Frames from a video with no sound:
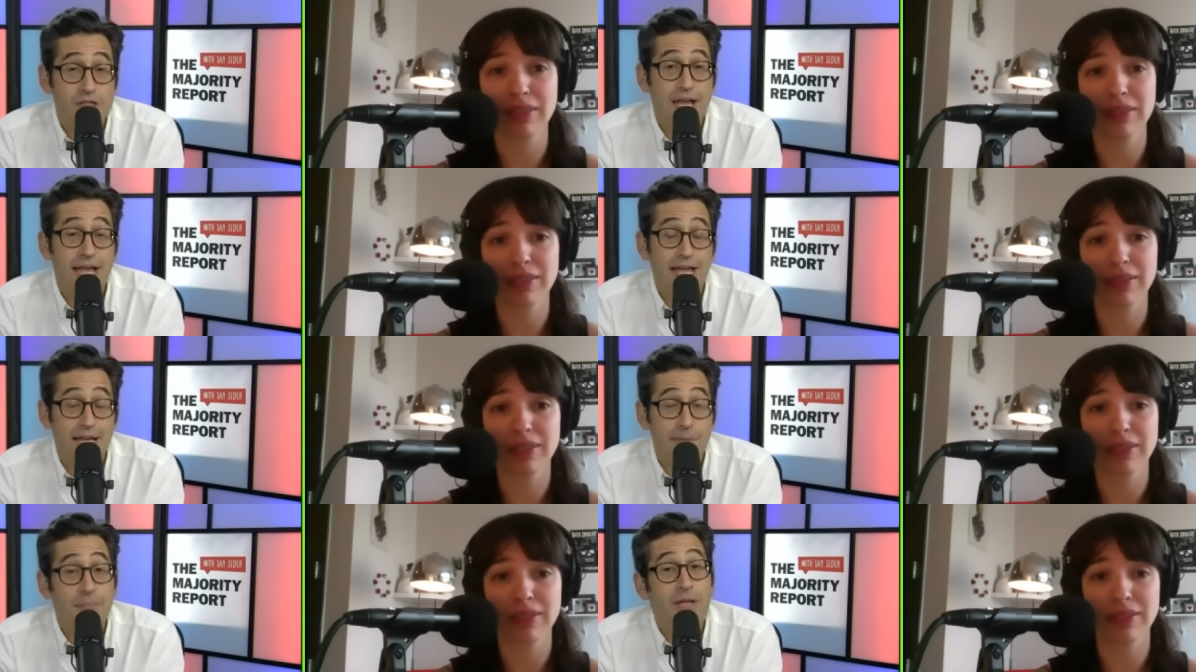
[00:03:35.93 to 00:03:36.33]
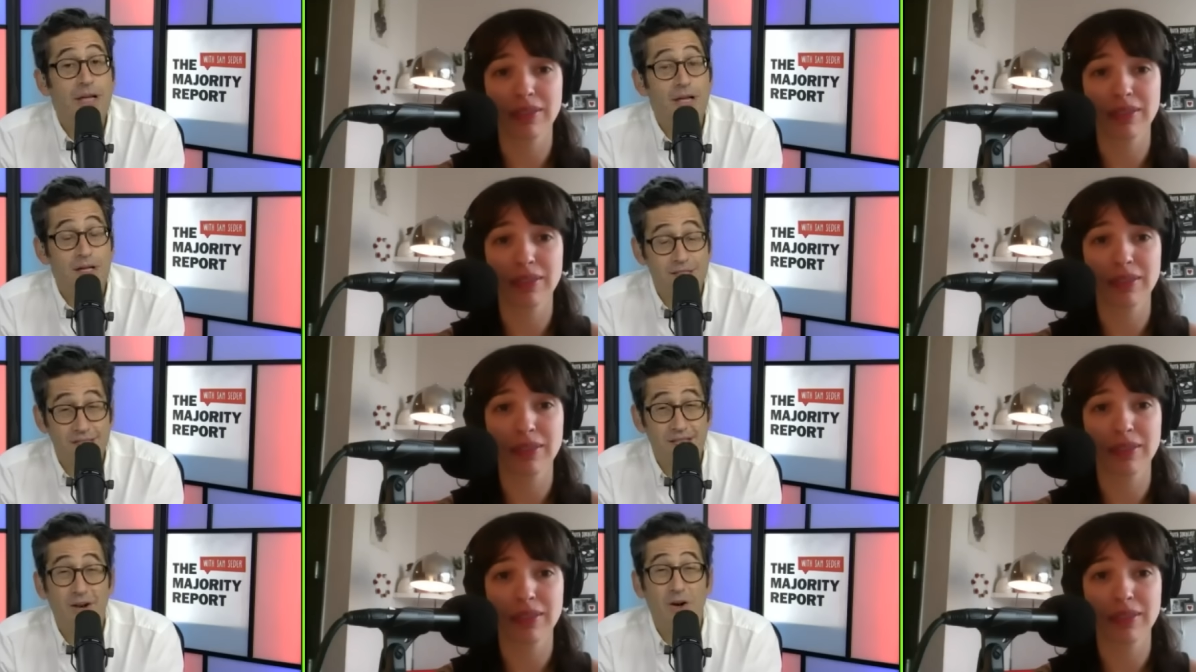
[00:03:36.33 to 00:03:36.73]
Speaker 1: it
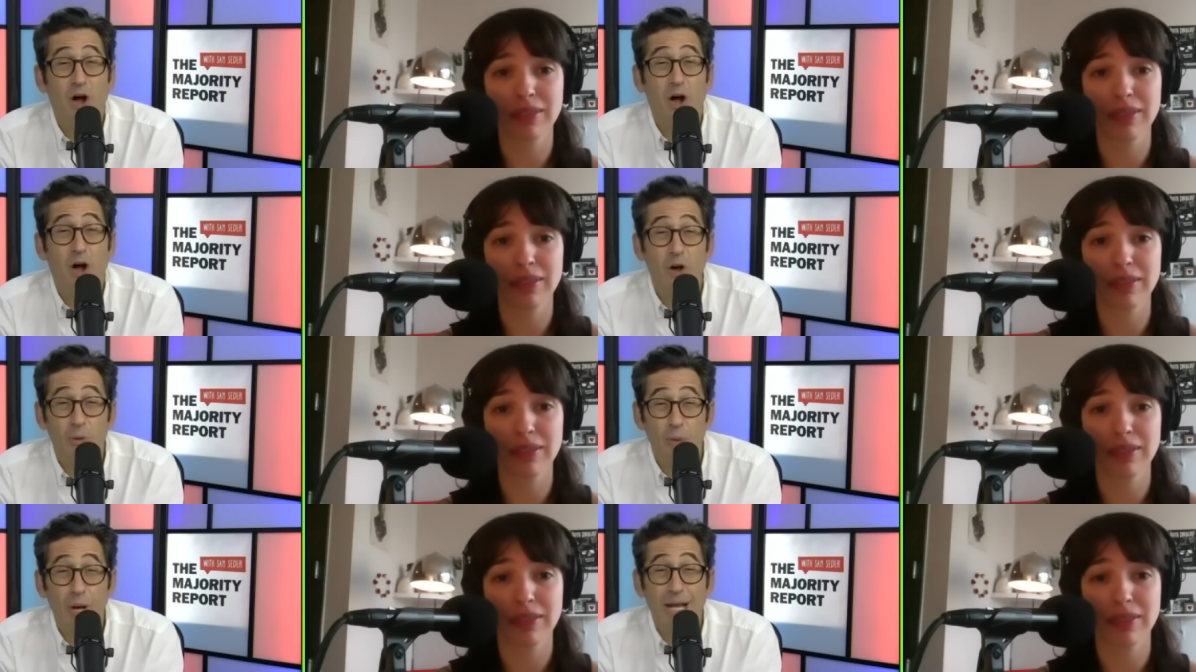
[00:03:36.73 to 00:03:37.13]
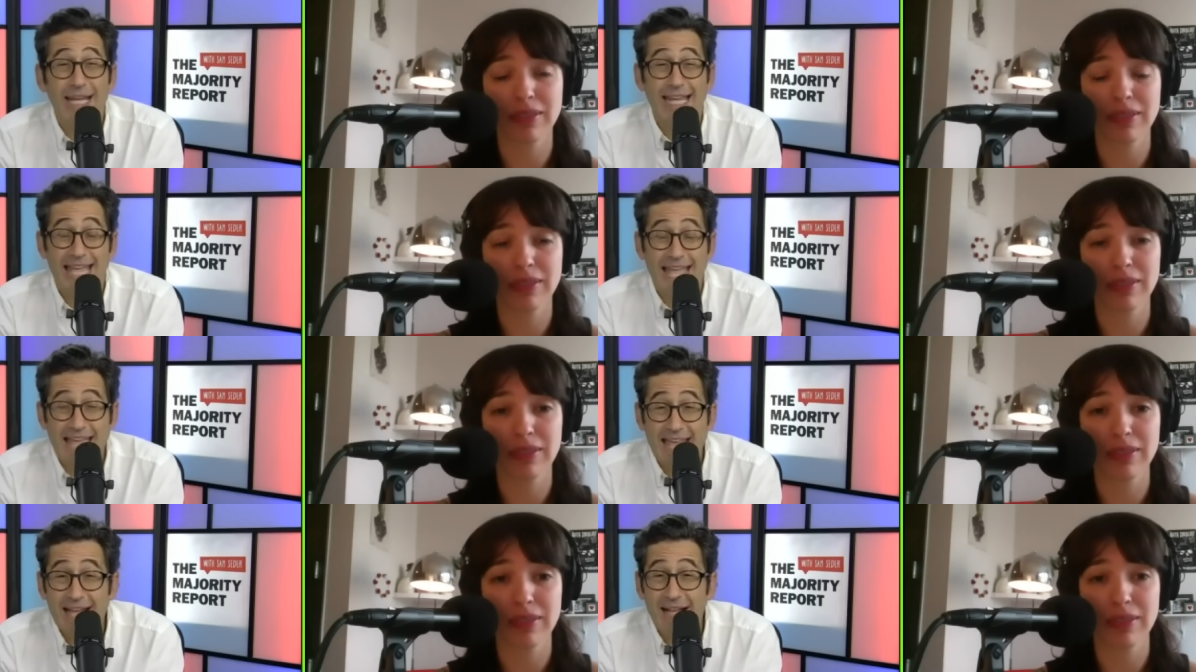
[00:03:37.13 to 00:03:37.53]
because they're
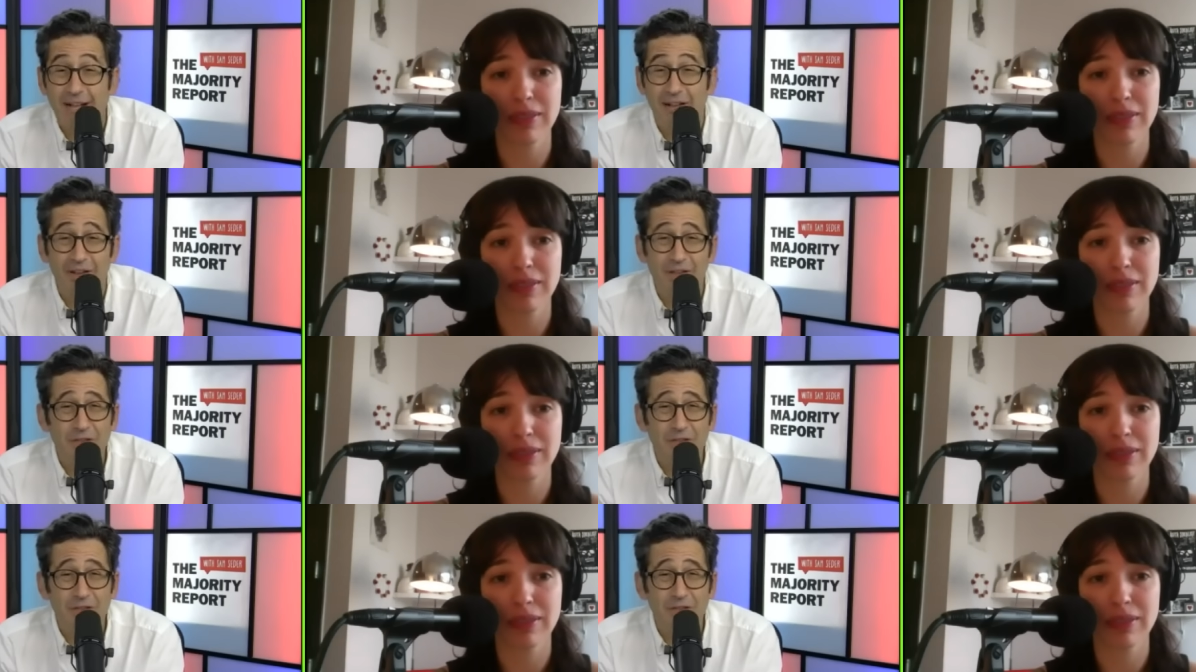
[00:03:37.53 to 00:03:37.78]
already ill.